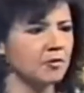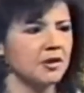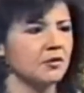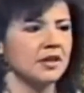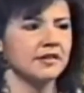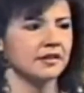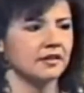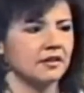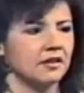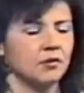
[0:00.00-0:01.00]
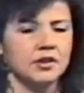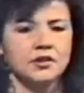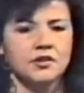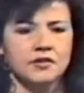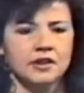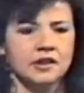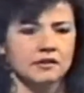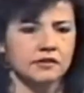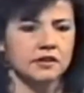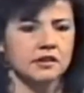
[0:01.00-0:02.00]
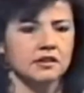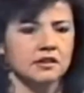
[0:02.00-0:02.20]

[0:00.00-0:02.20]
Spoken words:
What would be the reason? What could you think of?